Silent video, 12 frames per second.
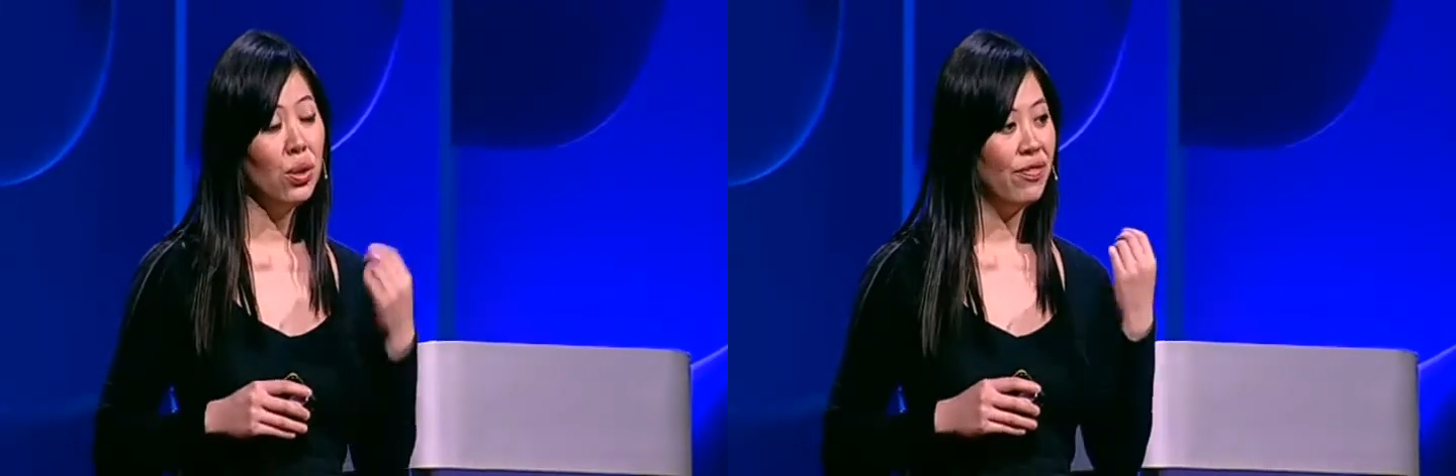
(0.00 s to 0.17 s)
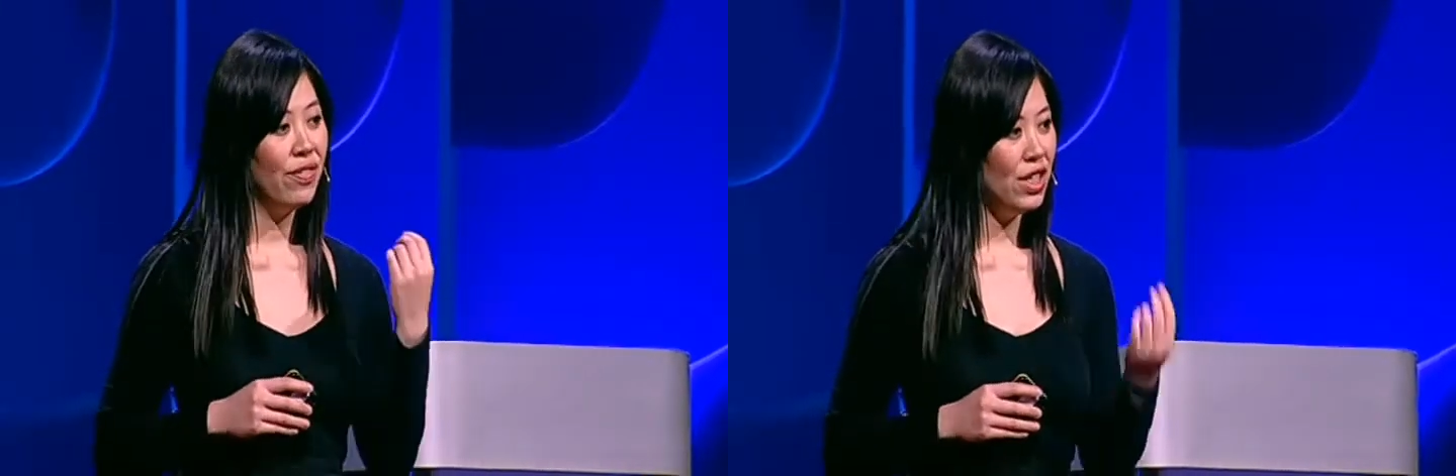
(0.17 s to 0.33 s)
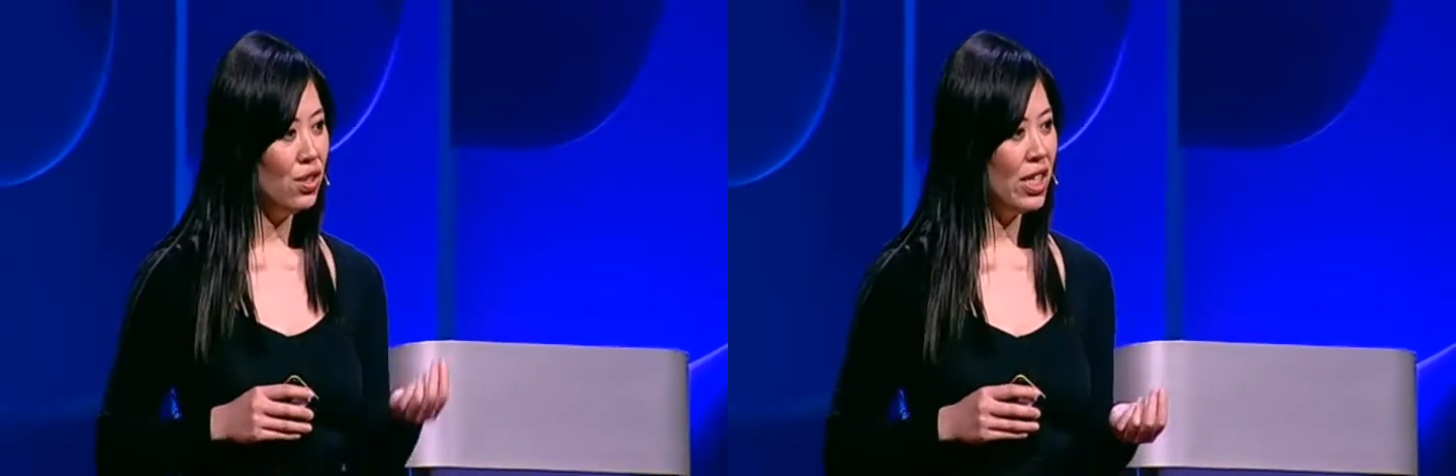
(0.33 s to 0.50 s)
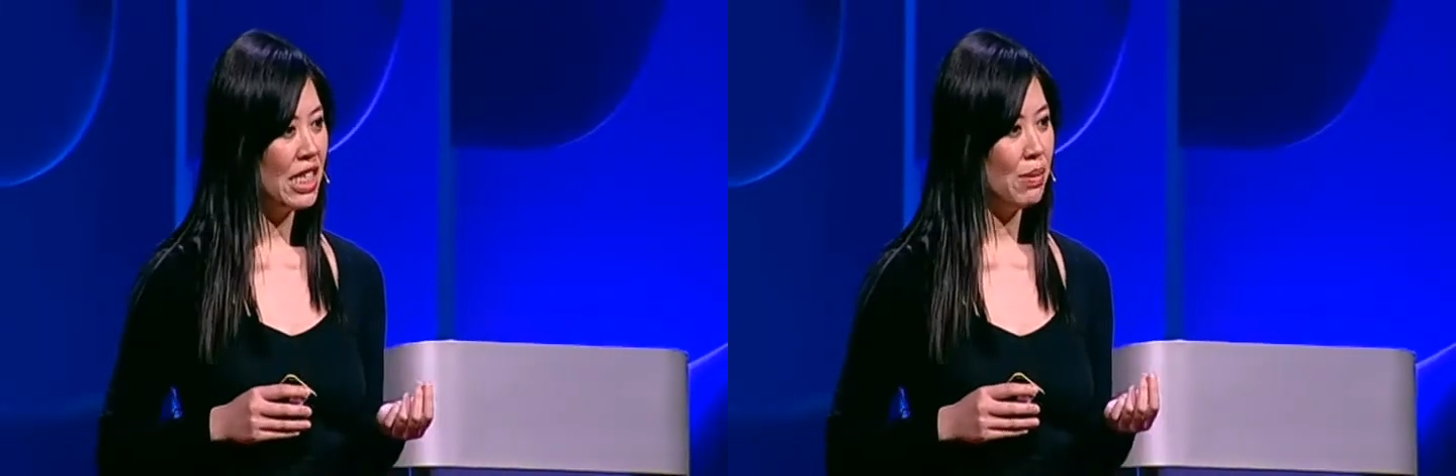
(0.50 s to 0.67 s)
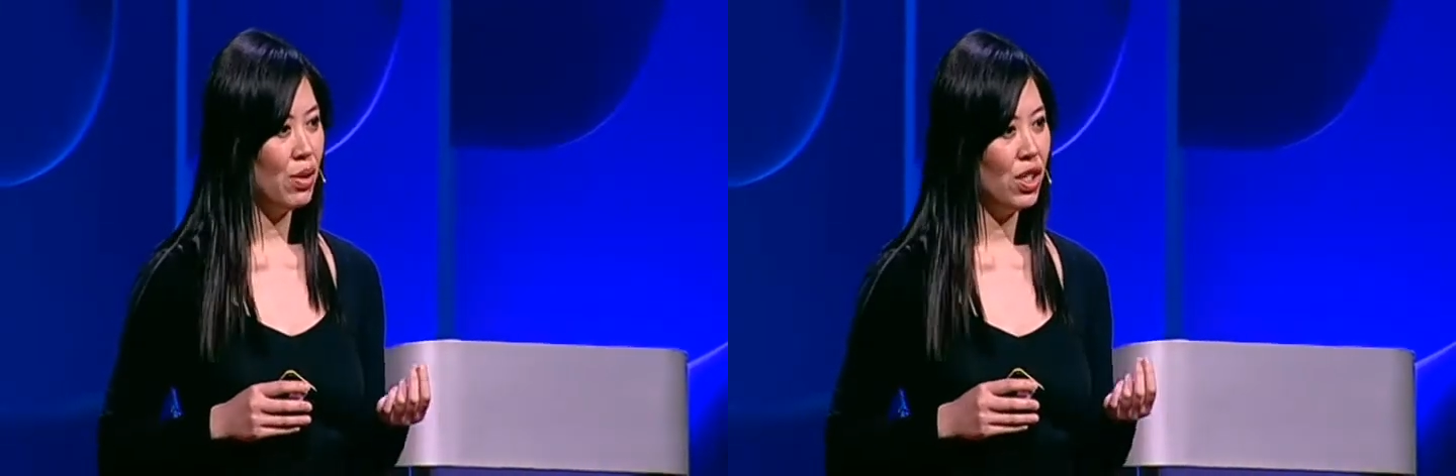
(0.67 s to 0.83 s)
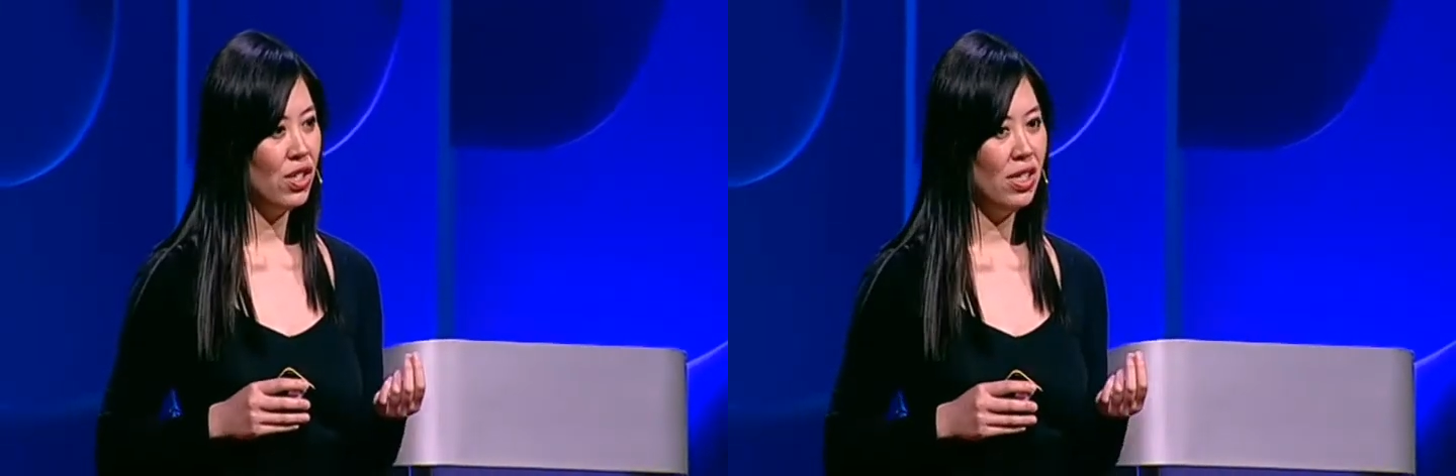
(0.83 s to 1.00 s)
to your facial
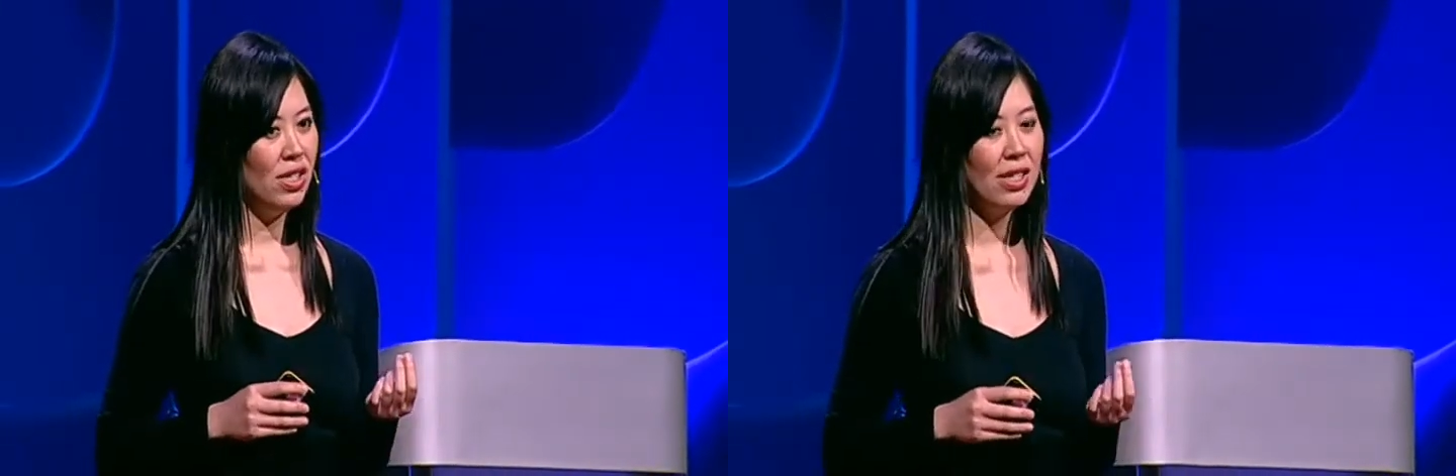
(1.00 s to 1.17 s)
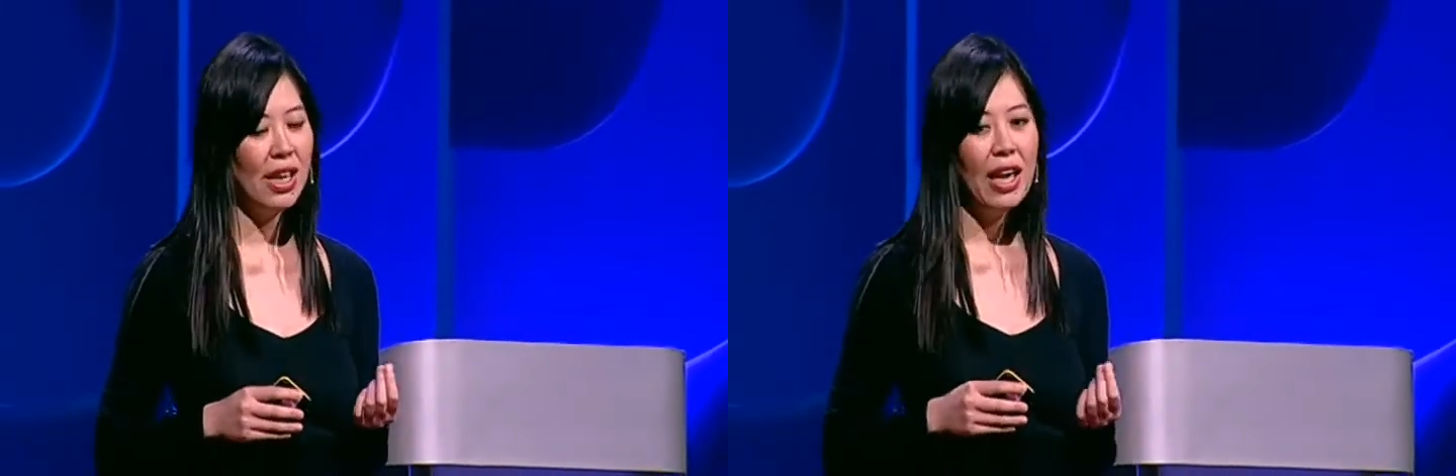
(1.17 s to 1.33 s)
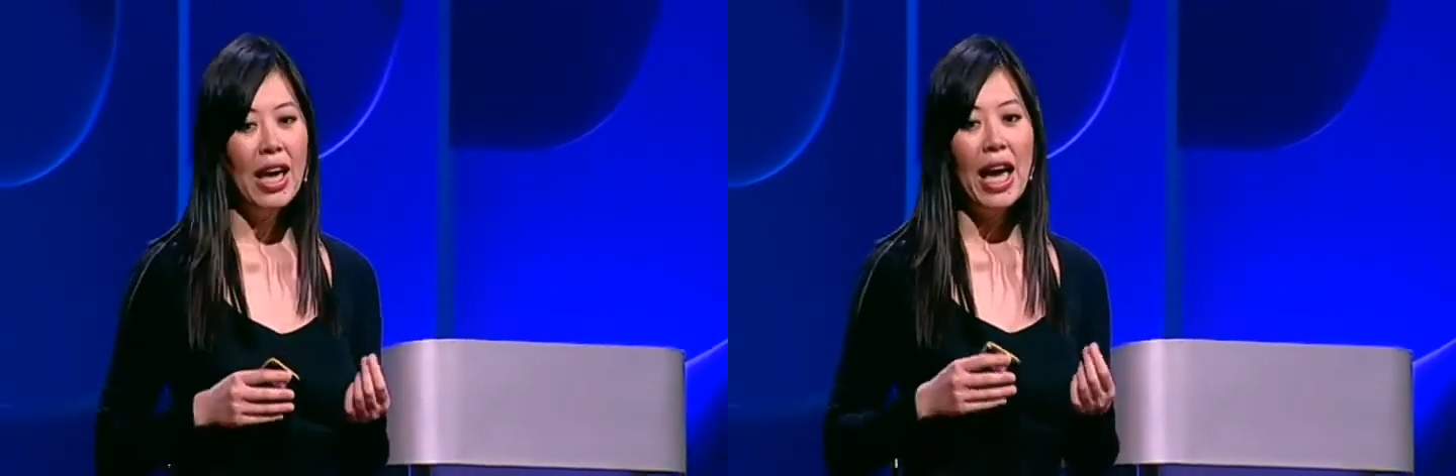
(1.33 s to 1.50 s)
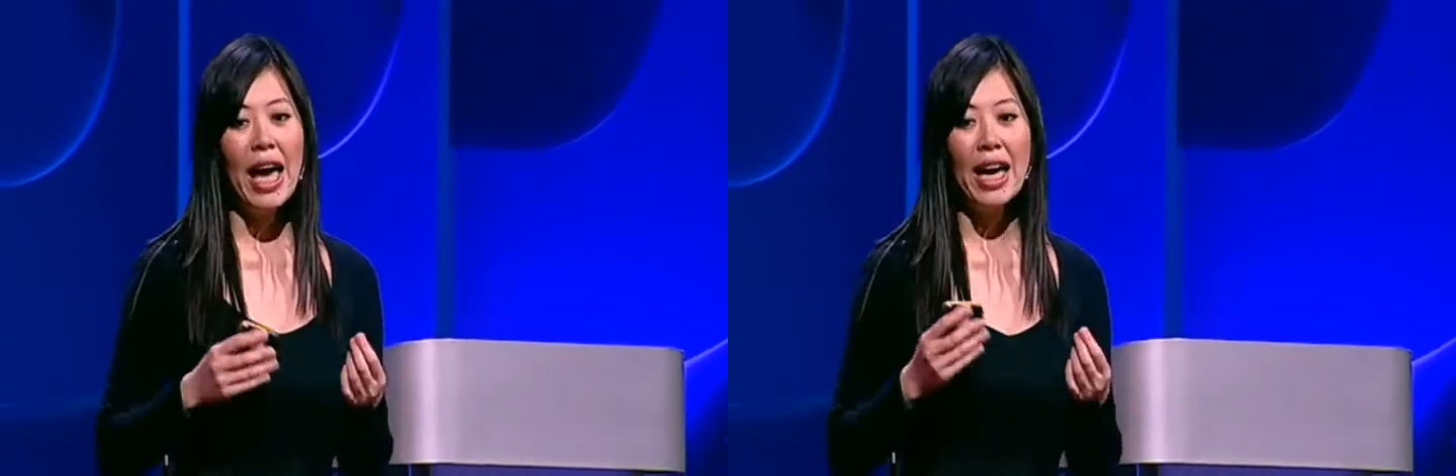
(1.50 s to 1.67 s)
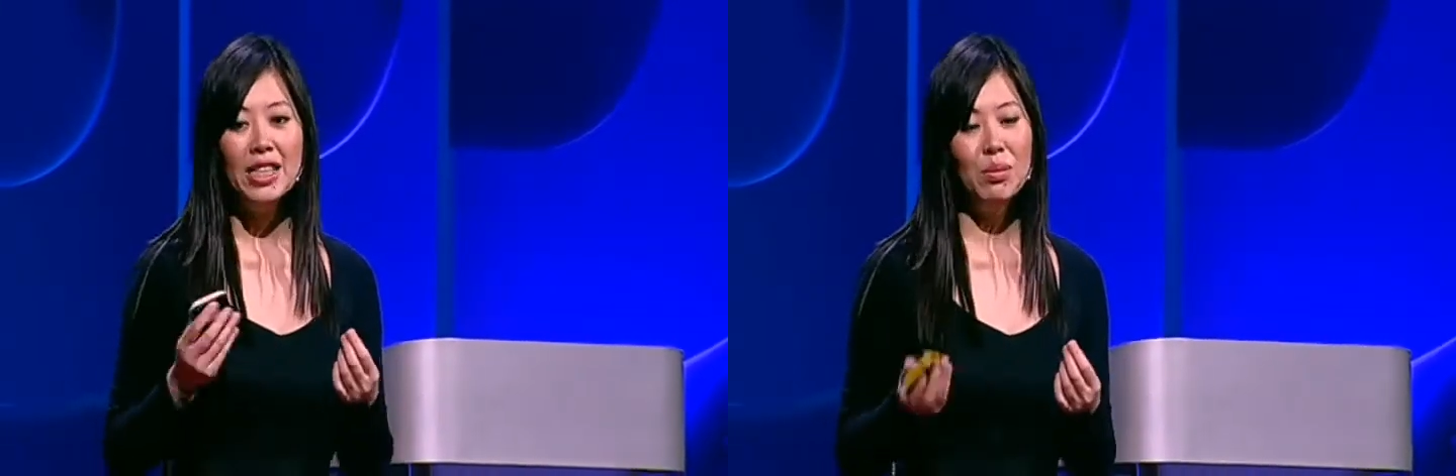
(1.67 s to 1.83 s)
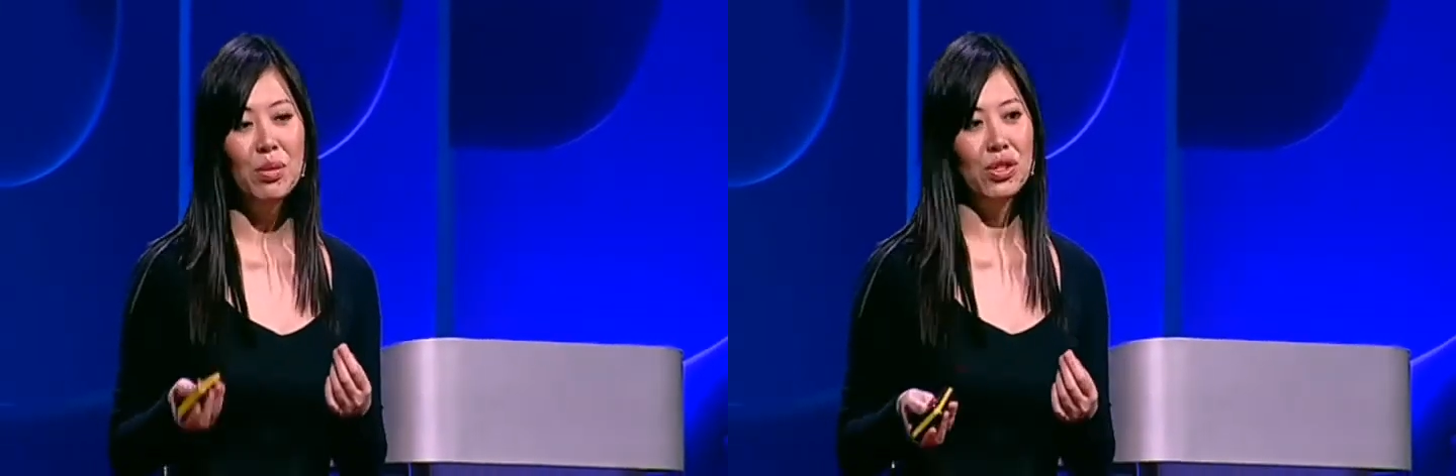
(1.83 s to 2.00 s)
expressions
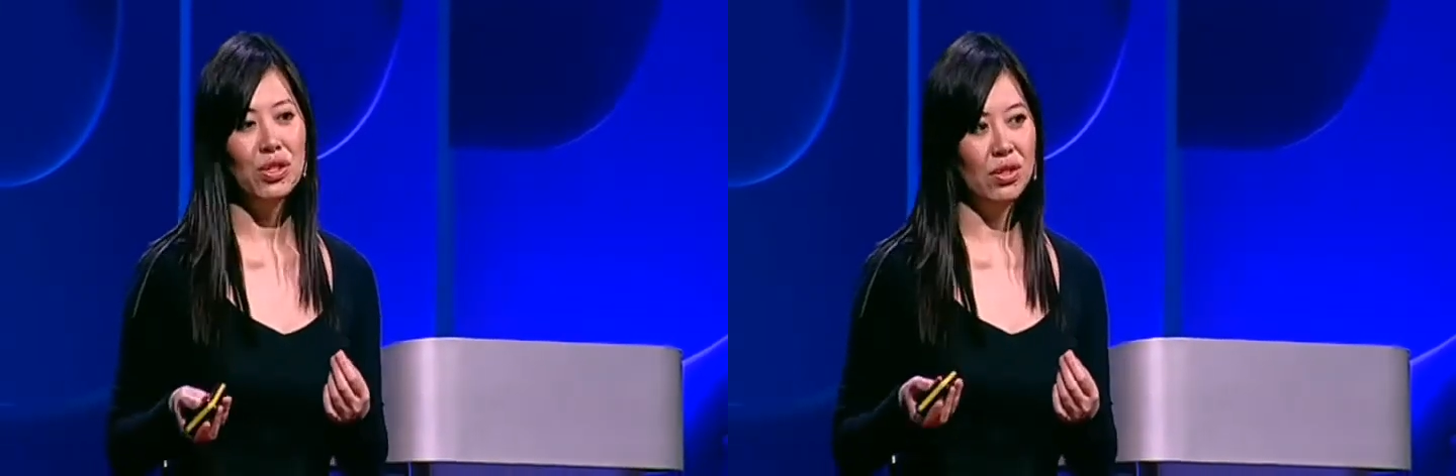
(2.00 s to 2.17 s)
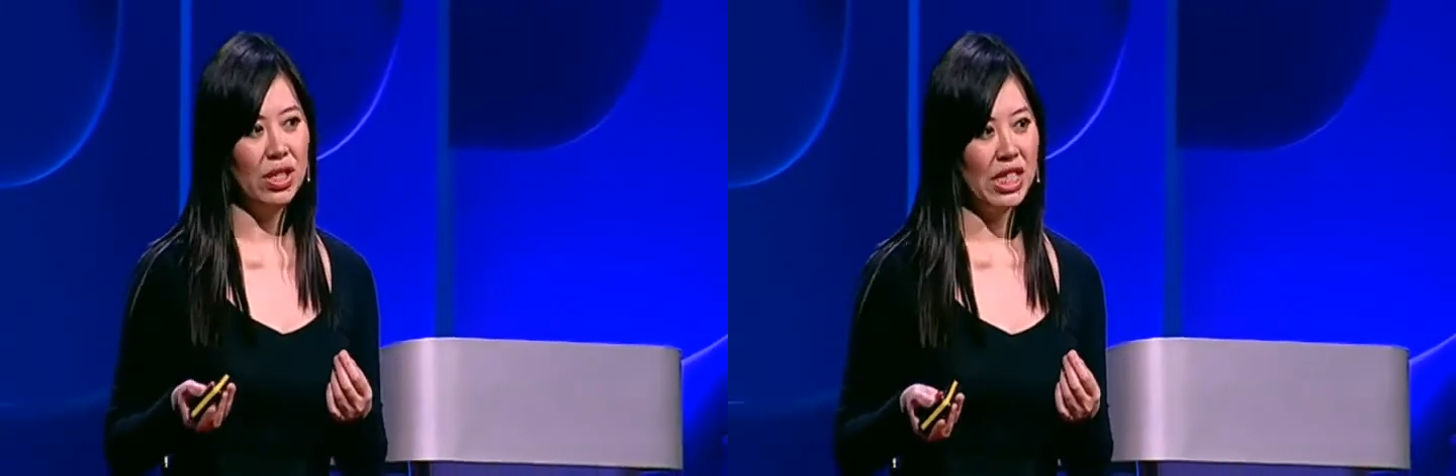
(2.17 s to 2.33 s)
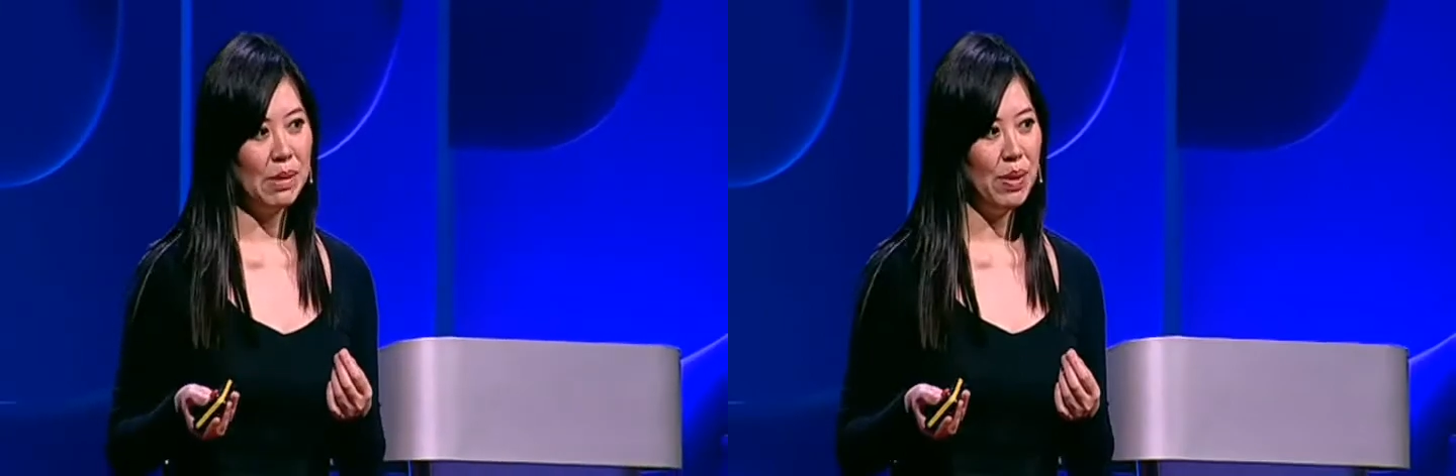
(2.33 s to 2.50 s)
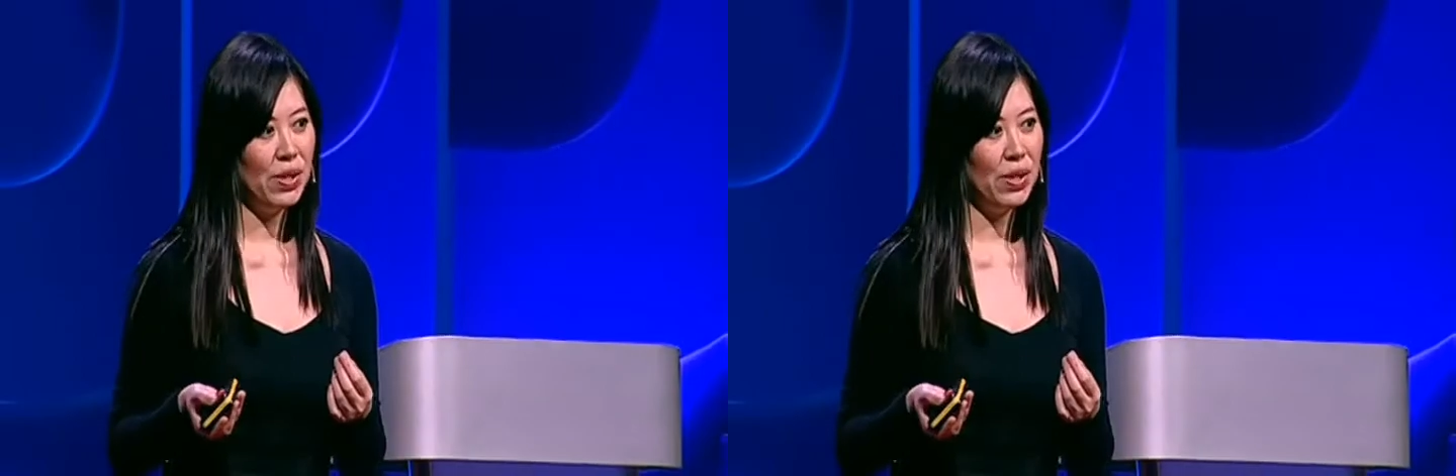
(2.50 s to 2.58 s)
and emotional